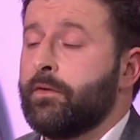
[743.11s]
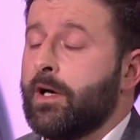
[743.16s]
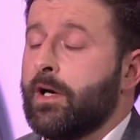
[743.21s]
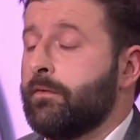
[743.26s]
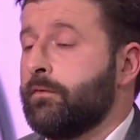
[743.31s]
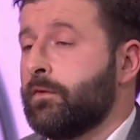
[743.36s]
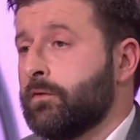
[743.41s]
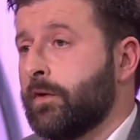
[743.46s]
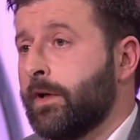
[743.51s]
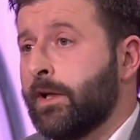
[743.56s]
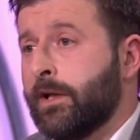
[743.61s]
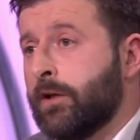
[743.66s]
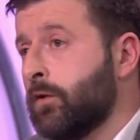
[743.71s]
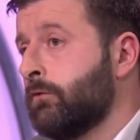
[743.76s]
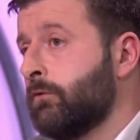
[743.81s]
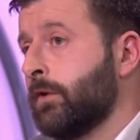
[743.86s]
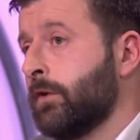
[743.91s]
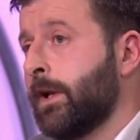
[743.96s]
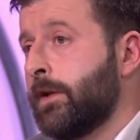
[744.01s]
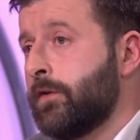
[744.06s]
have a really good
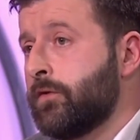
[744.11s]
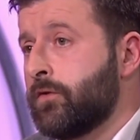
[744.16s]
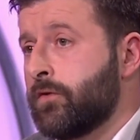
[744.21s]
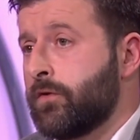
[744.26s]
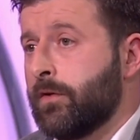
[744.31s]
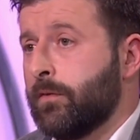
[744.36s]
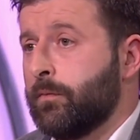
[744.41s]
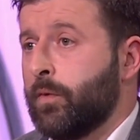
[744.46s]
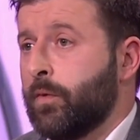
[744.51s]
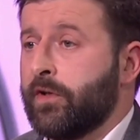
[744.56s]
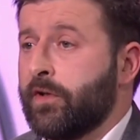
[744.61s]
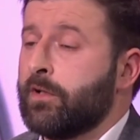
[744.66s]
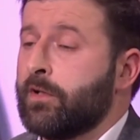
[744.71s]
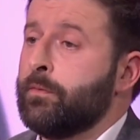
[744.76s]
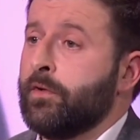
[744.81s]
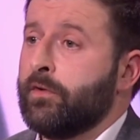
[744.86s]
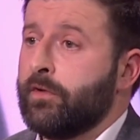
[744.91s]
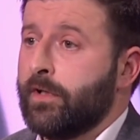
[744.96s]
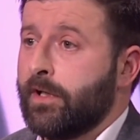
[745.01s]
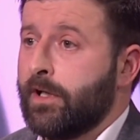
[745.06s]
relationship with the
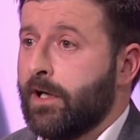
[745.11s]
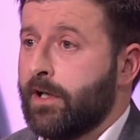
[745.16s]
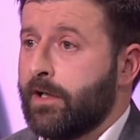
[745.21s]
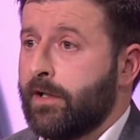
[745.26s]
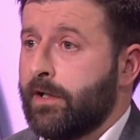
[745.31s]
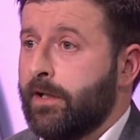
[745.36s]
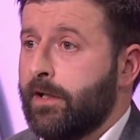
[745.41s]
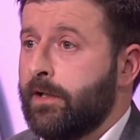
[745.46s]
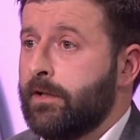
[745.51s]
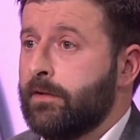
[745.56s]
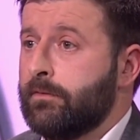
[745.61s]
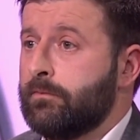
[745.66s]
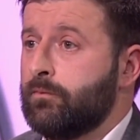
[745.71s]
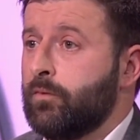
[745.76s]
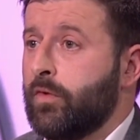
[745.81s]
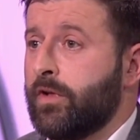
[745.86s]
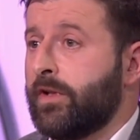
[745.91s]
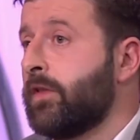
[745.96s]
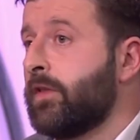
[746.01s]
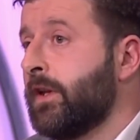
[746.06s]
community Gardaí,
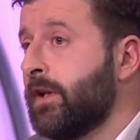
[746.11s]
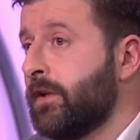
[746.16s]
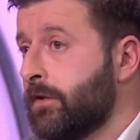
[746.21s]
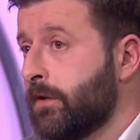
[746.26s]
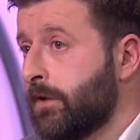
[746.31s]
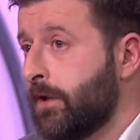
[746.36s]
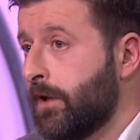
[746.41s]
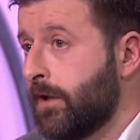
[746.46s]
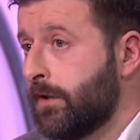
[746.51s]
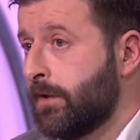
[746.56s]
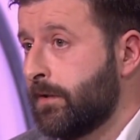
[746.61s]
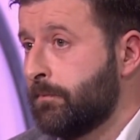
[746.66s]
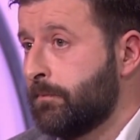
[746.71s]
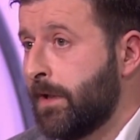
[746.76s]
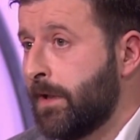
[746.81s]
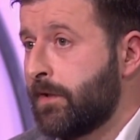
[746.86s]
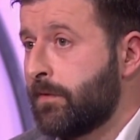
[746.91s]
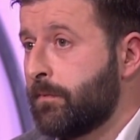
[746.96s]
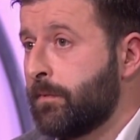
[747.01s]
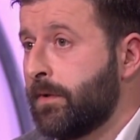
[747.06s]
with the senior Garda
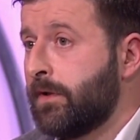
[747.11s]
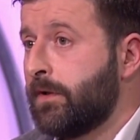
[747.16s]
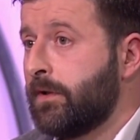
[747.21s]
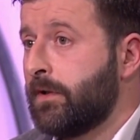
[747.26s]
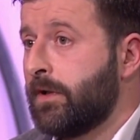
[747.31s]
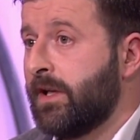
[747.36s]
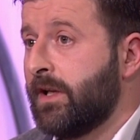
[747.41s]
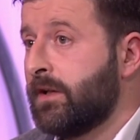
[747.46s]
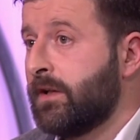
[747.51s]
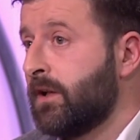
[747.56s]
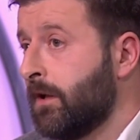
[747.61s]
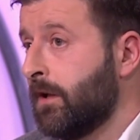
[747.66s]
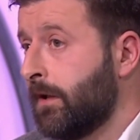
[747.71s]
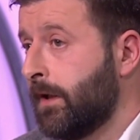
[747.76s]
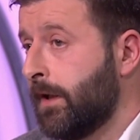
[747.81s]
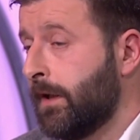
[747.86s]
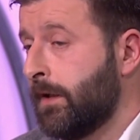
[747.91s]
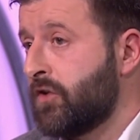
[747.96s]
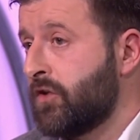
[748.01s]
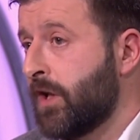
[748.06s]
management in
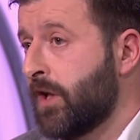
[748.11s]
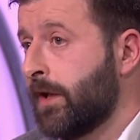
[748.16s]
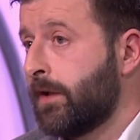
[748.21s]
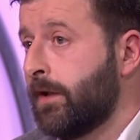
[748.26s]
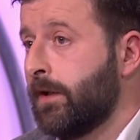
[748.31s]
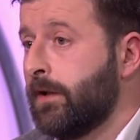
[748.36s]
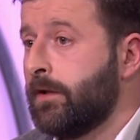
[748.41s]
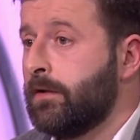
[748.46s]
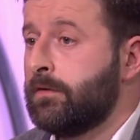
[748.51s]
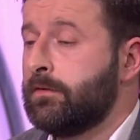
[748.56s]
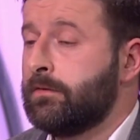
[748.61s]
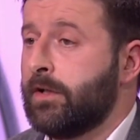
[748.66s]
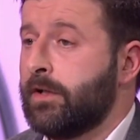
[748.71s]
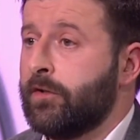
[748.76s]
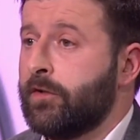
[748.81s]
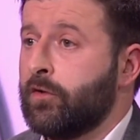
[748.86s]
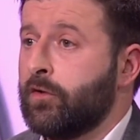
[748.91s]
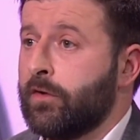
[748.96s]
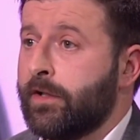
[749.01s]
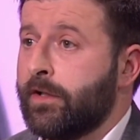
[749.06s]
Shankill,
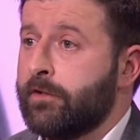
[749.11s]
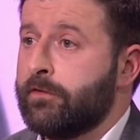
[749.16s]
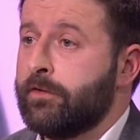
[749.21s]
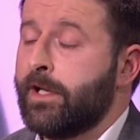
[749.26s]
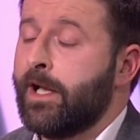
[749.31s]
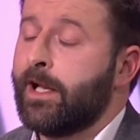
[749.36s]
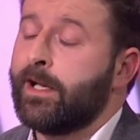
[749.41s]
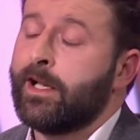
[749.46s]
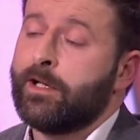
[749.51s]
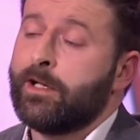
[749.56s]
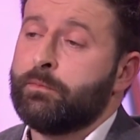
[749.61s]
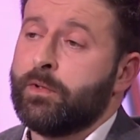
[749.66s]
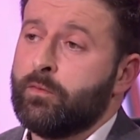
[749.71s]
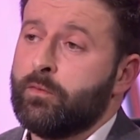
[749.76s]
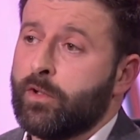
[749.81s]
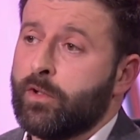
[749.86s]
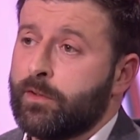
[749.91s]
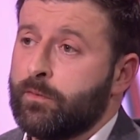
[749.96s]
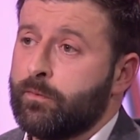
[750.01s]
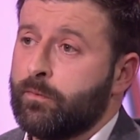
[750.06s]
in Dún Laoghaire, and I'd been
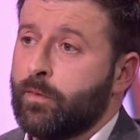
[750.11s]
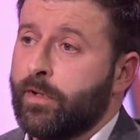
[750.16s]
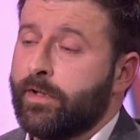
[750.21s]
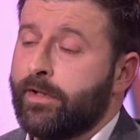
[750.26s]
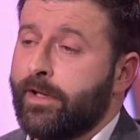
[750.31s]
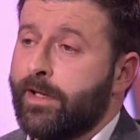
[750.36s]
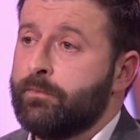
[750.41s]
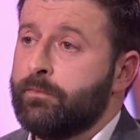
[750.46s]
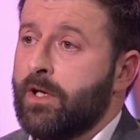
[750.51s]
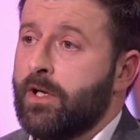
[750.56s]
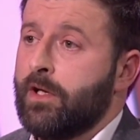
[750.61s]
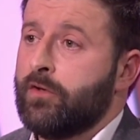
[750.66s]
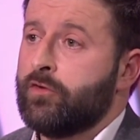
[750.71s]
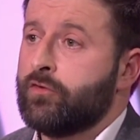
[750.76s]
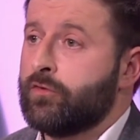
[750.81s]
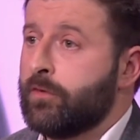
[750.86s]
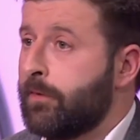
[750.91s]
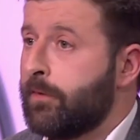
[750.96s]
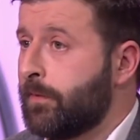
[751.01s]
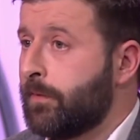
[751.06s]
working with them
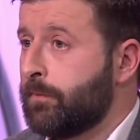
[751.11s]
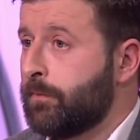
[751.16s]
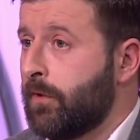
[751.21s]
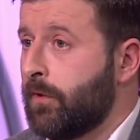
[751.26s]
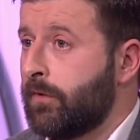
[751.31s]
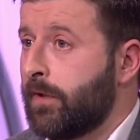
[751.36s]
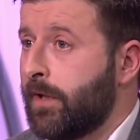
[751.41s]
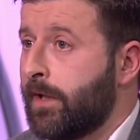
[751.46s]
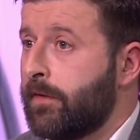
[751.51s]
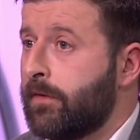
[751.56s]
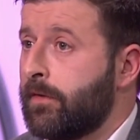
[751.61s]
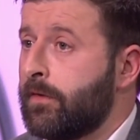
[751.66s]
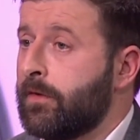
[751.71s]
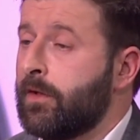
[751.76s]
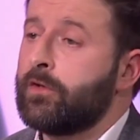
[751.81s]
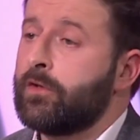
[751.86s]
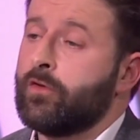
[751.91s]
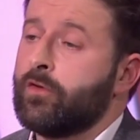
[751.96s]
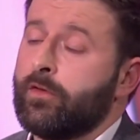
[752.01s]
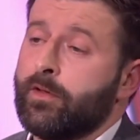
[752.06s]
throughout the protests,
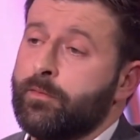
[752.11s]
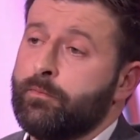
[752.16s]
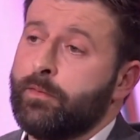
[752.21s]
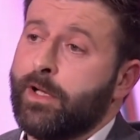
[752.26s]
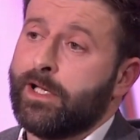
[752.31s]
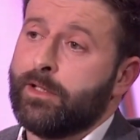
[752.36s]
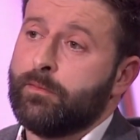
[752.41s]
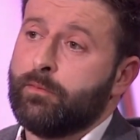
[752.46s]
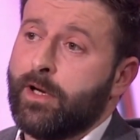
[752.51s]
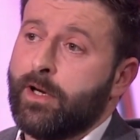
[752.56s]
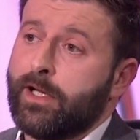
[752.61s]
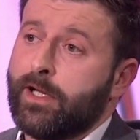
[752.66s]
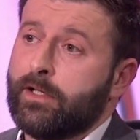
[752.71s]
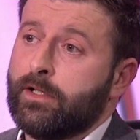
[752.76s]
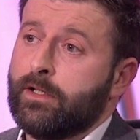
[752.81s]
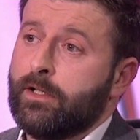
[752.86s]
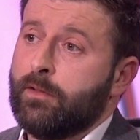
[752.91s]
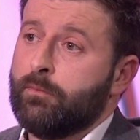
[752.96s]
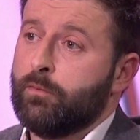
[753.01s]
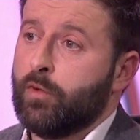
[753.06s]
not just in Ballybrack,
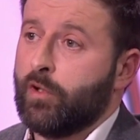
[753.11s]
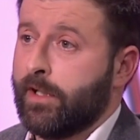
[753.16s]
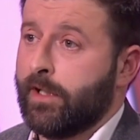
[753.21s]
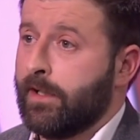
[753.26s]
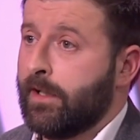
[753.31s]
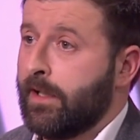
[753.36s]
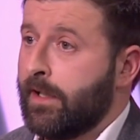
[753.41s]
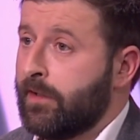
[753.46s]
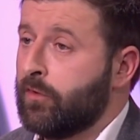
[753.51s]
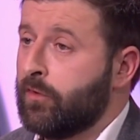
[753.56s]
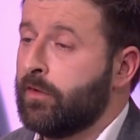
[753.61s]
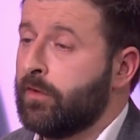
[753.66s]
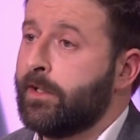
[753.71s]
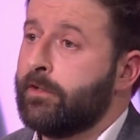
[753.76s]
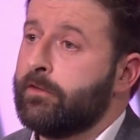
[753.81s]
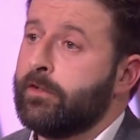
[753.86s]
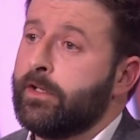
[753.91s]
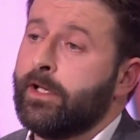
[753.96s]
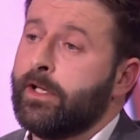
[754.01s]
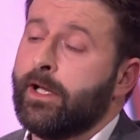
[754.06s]
but in Dún
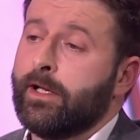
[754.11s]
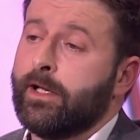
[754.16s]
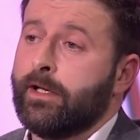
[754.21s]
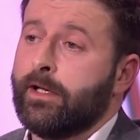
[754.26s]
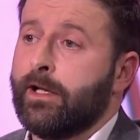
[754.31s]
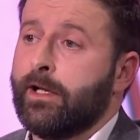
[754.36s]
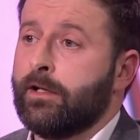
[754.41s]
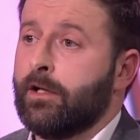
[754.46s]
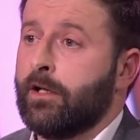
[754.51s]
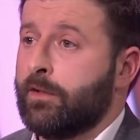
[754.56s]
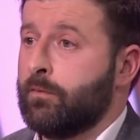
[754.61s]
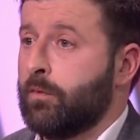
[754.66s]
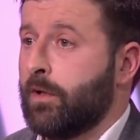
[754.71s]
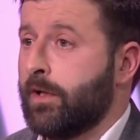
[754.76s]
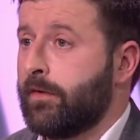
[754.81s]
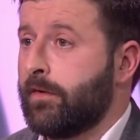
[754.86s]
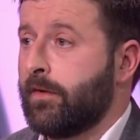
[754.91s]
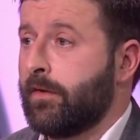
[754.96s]
Laoghaire and likewise.